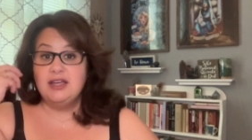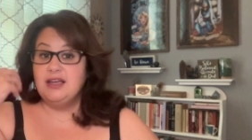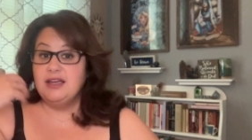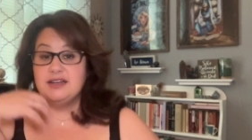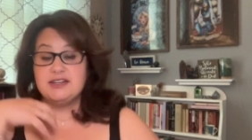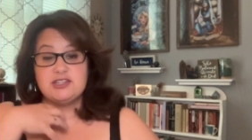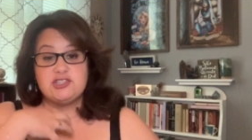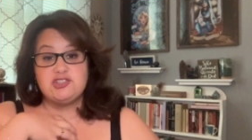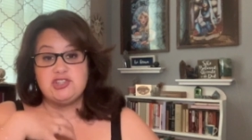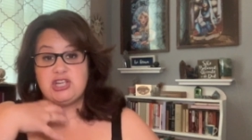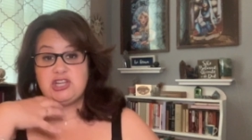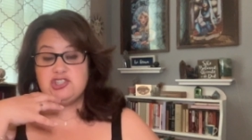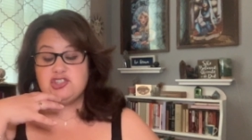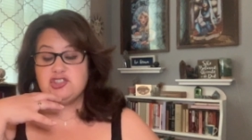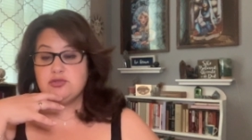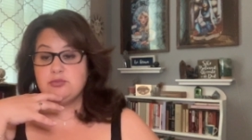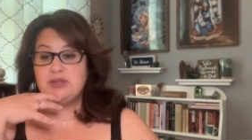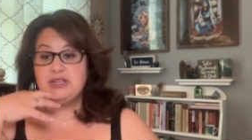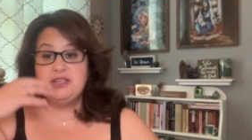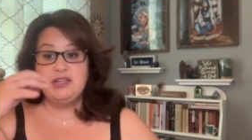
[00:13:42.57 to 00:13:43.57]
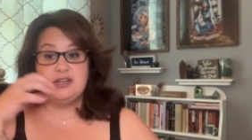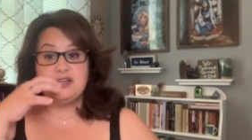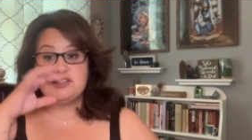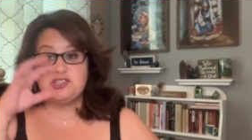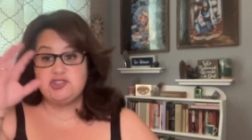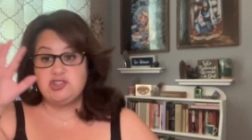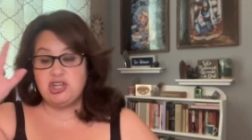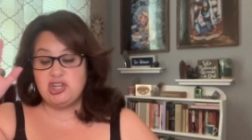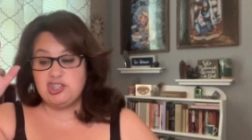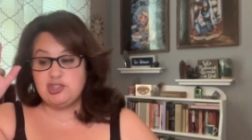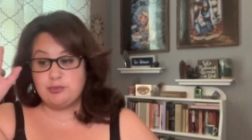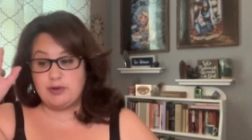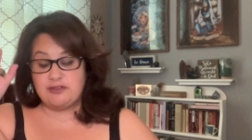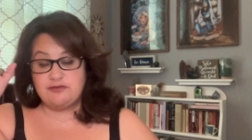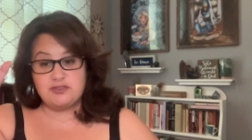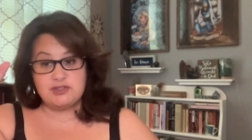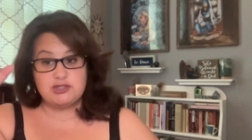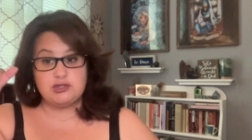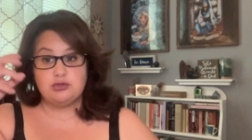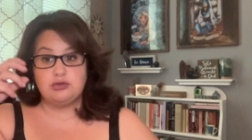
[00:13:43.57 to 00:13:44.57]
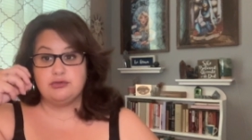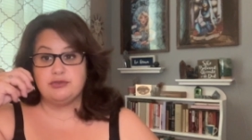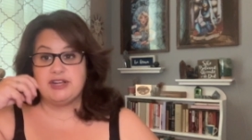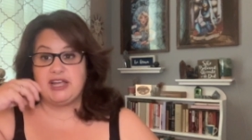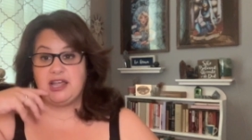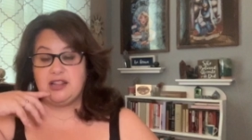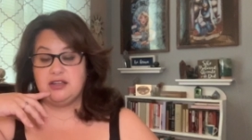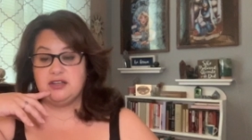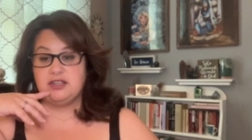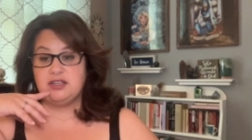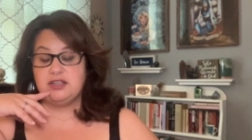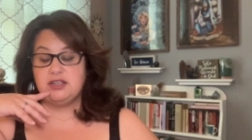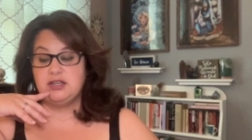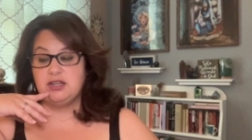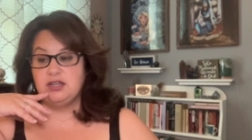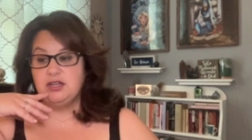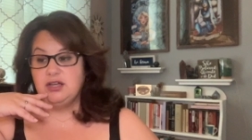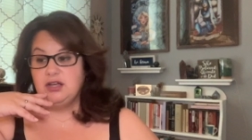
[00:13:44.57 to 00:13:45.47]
It has changed me. It has changed my physical reality.